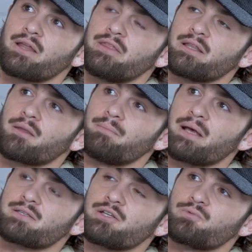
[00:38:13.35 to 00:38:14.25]
I think the
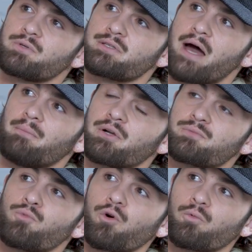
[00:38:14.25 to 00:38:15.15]
message was that
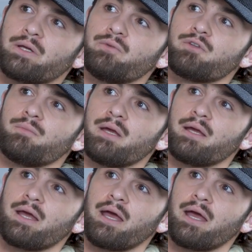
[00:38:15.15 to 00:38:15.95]
much more real to me.